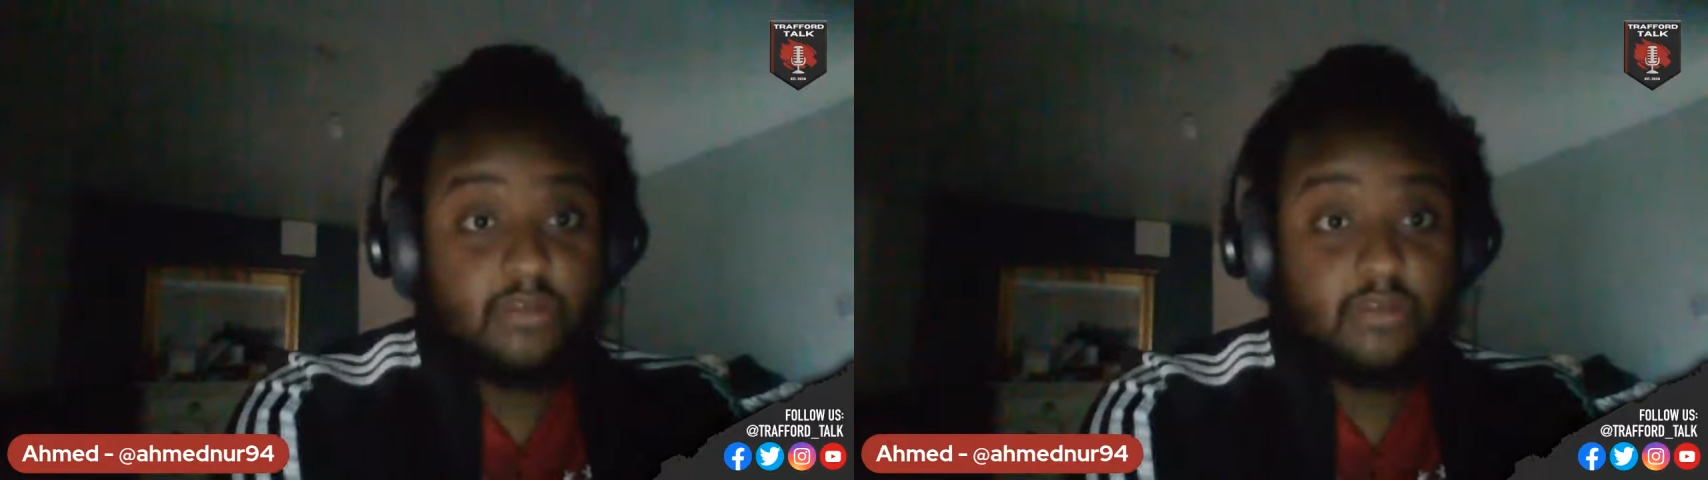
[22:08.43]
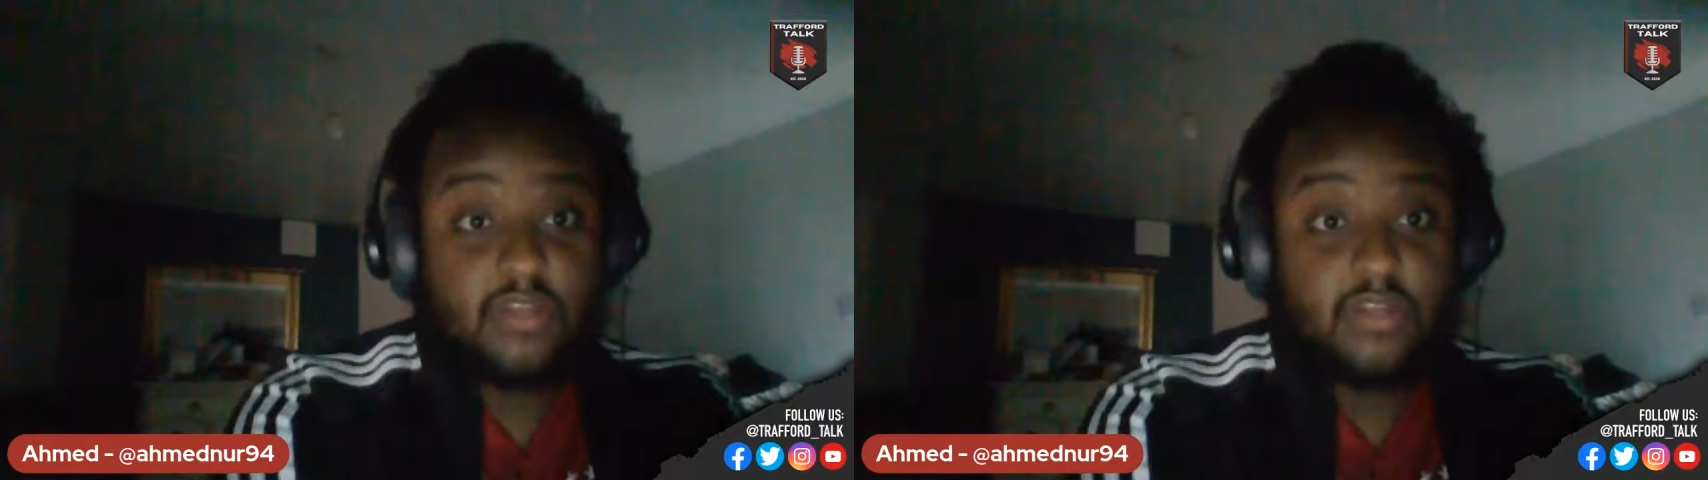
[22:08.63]

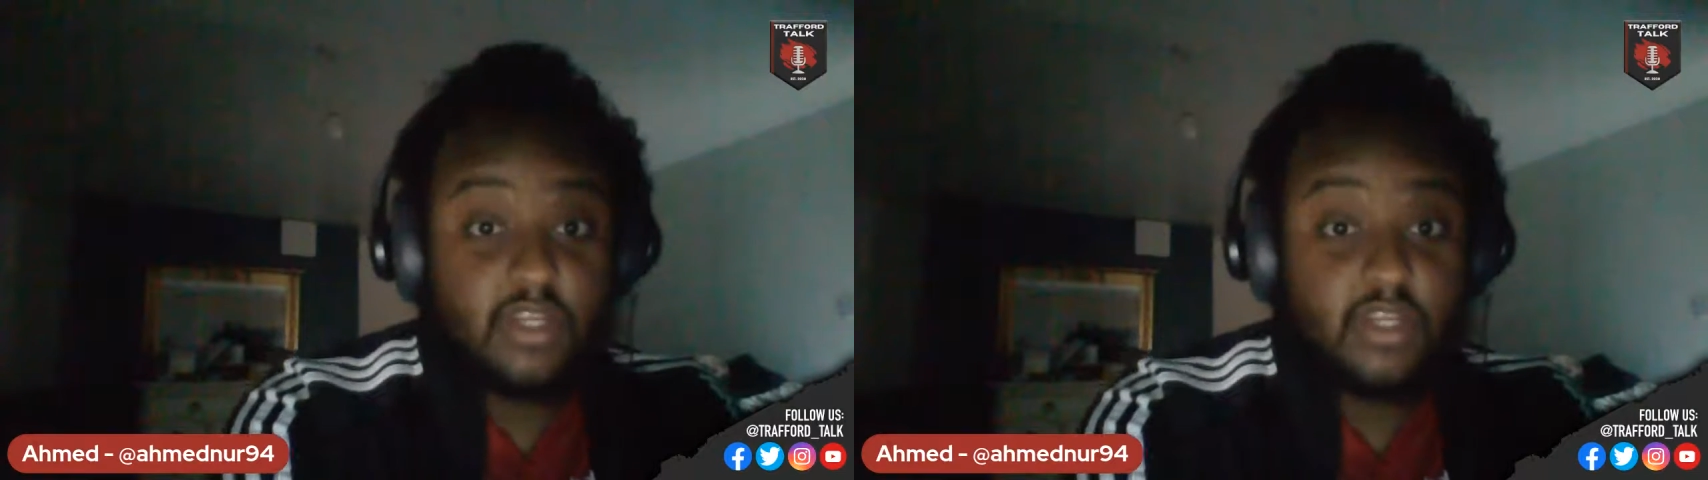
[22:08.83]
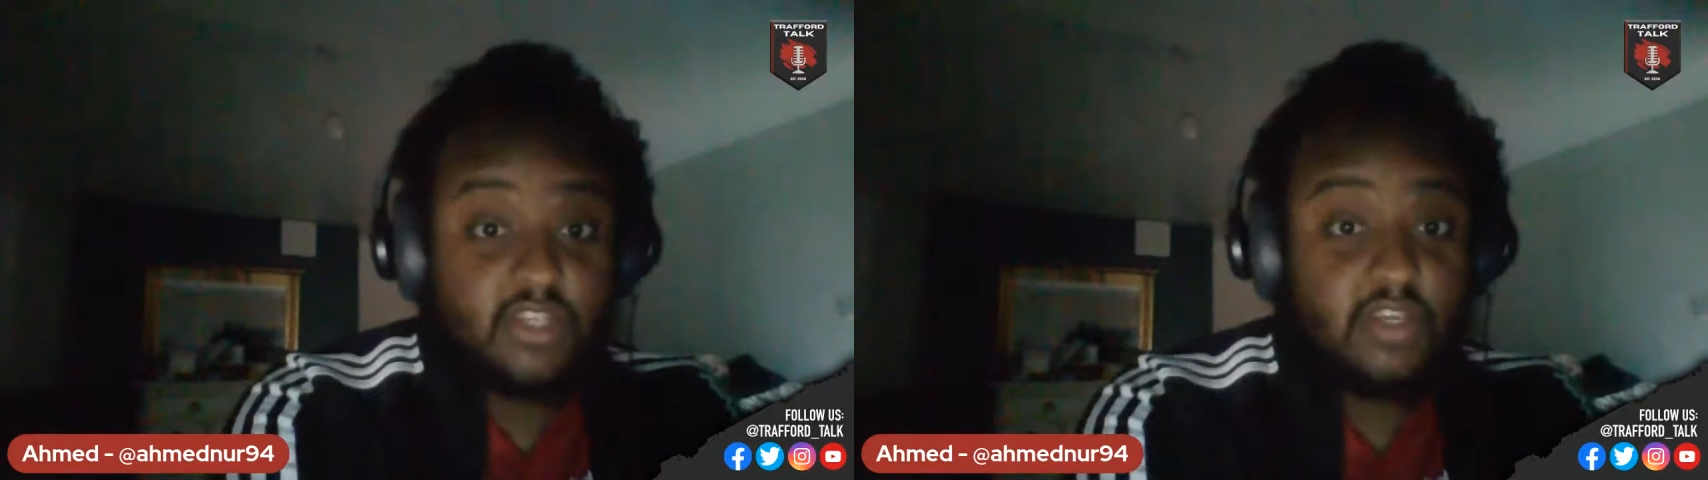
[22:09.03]
at your
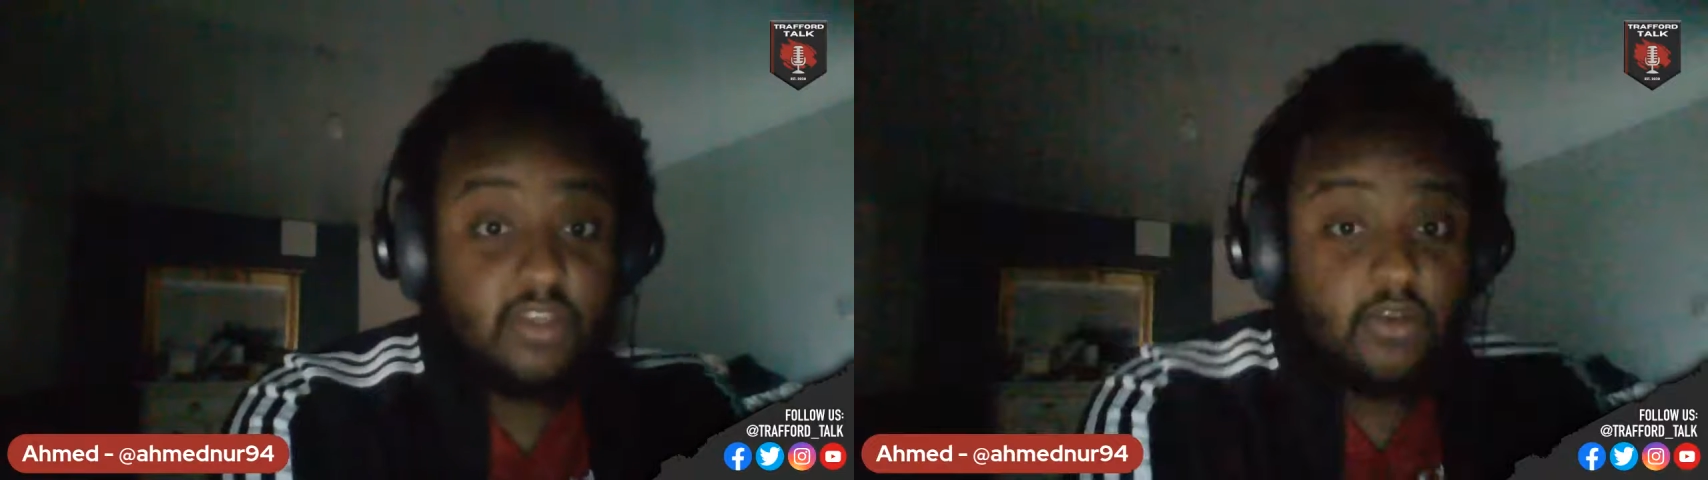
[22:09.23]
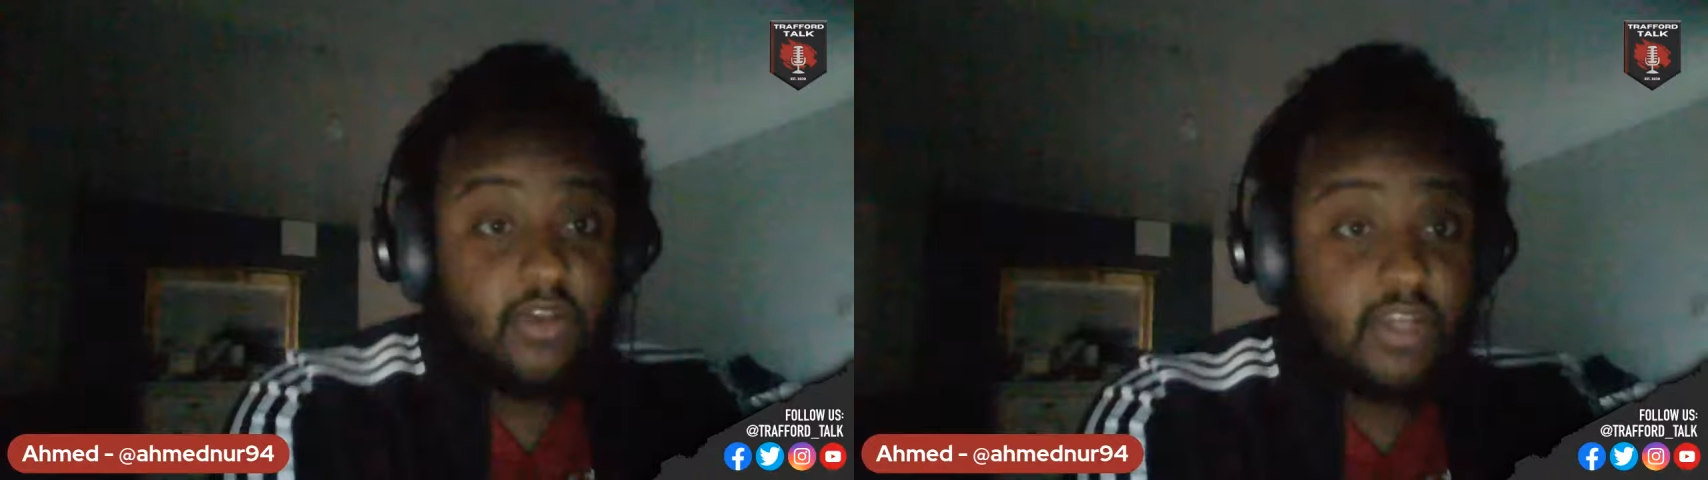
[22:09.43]

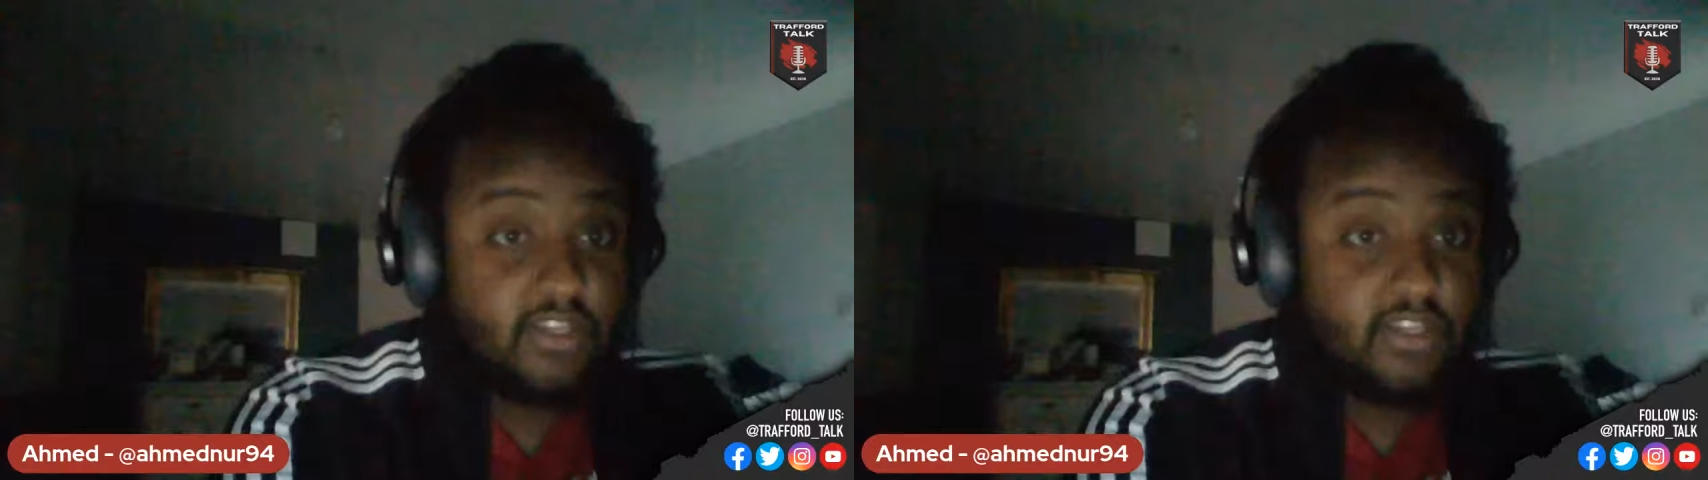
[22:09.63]
own